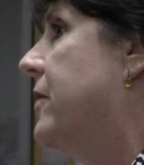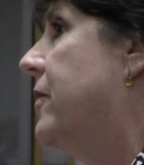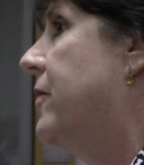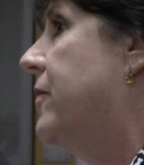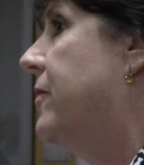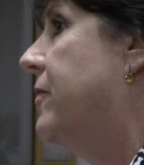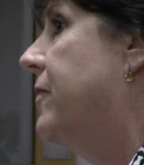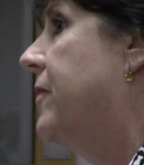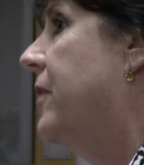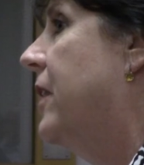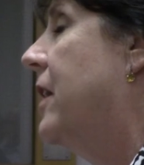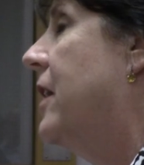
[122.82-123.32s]

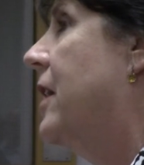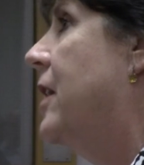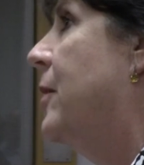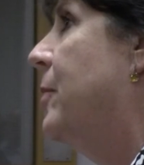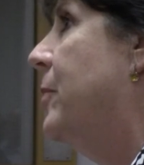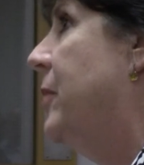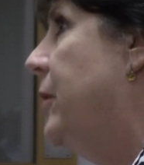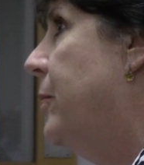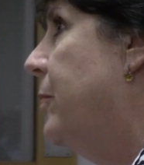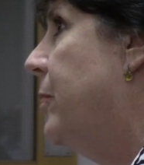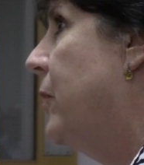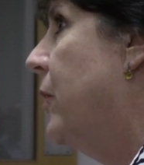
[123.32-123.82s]
of
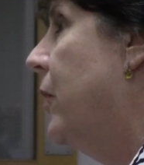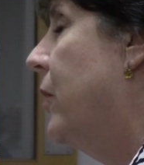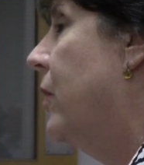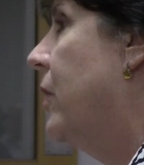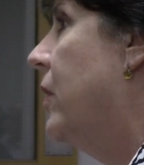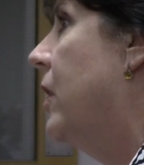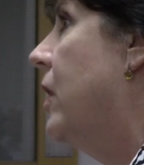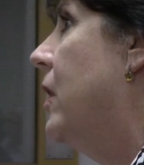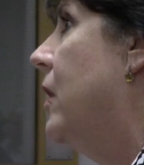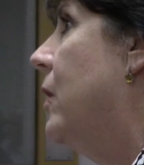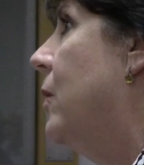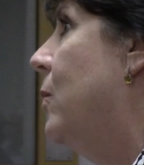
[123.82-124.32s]
people
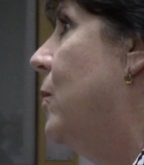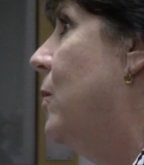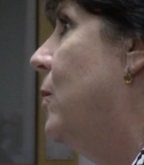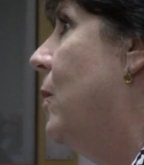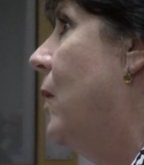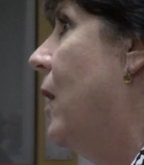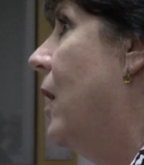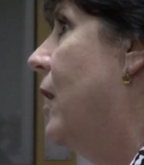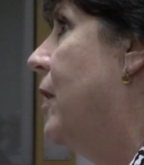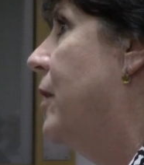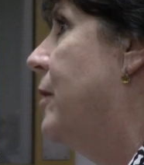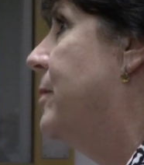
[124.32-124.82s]
who
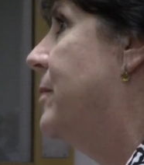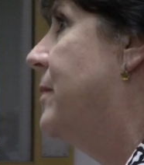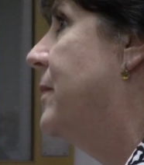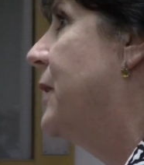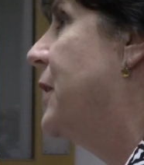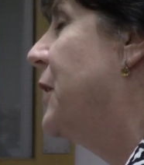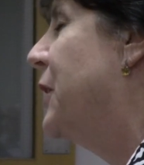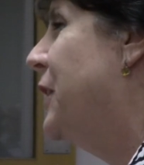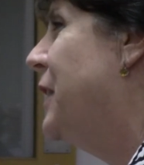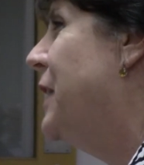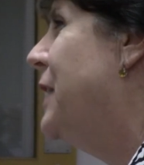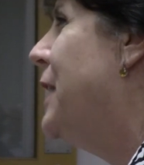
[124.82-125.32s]
um,
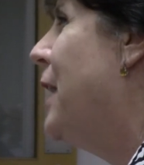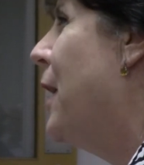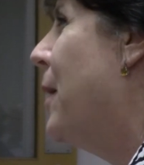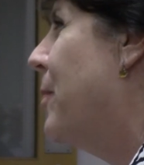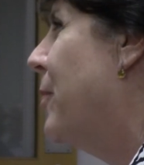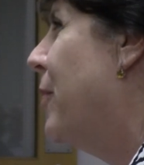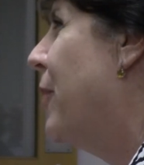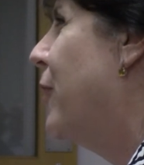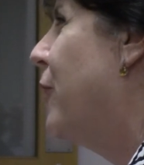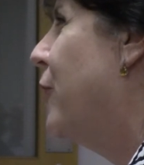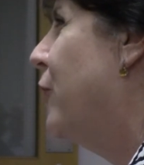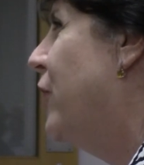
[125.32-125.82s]
clean up
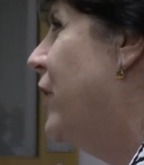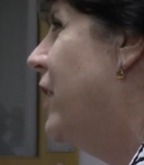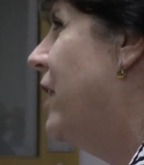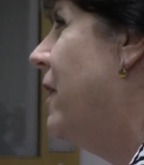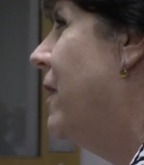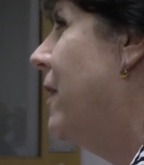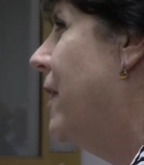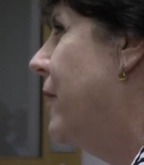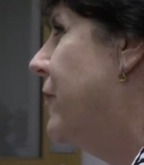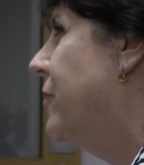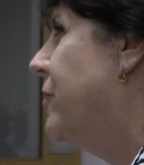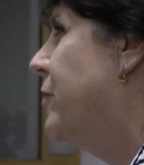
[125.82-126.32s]

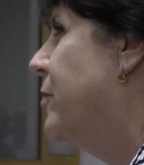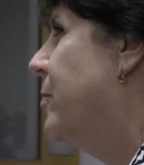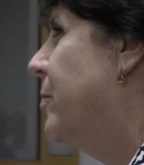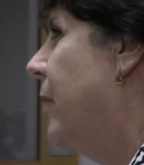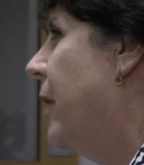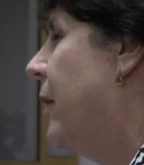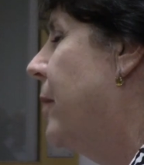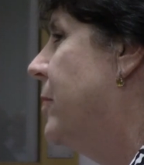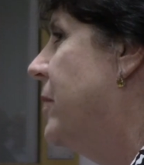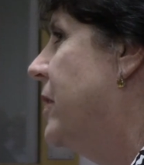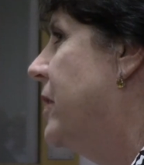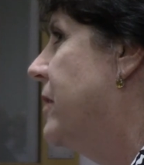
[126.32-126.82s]
30,000
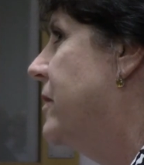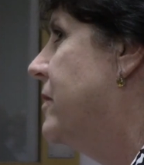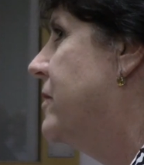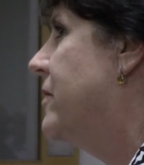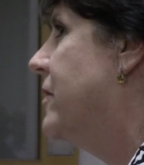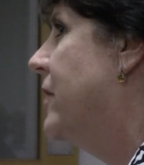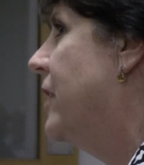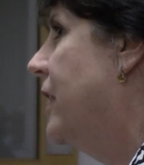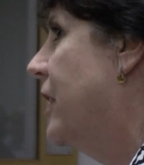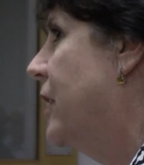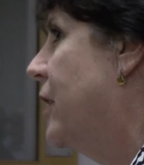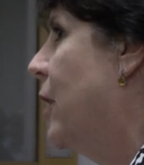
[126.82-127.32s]
pumpkins
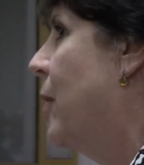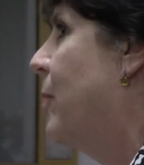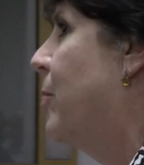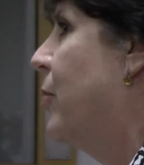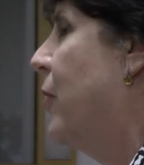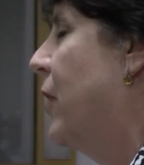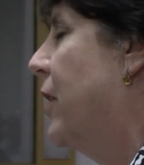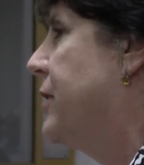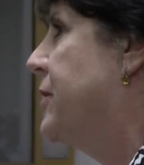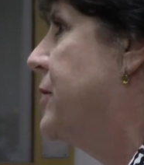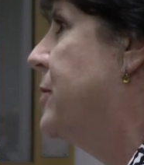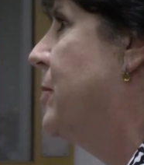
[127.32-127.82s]
in
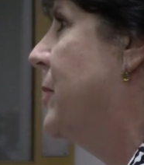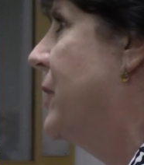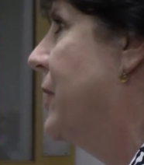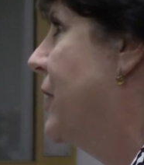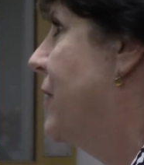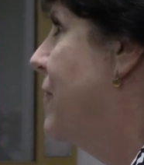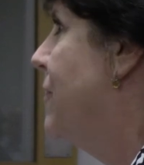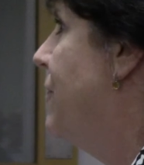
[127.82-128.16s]
approximately